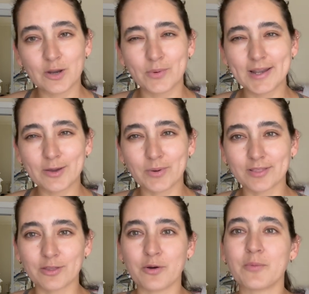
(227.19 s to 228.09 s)
Really quick
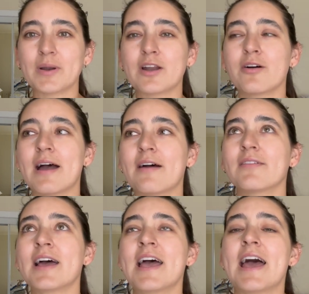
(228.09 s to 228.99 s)
though, where I don't
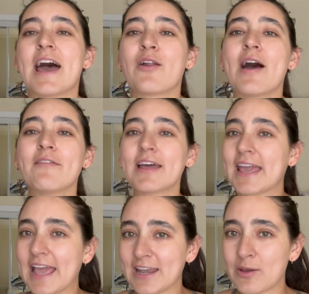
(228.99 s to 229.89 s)
have like
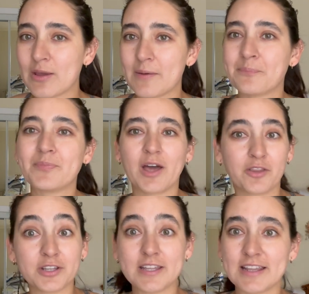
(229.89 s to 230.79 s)
any
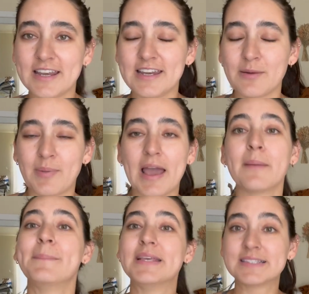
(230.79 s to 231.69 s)
other thing that I need to buy
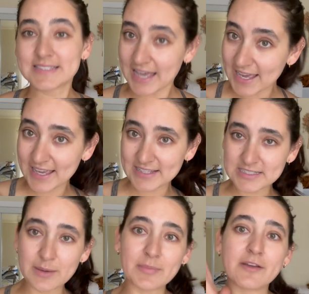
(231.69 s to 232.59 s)
besides
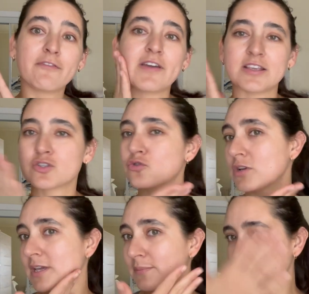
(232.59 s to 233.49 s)
my face
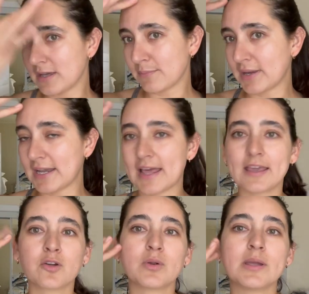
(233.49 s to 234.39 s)
cream, my
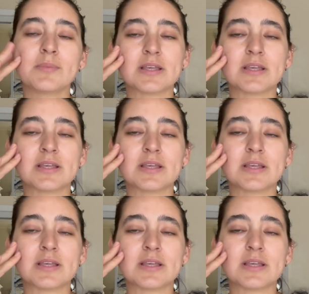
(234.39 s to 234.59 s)
night cream.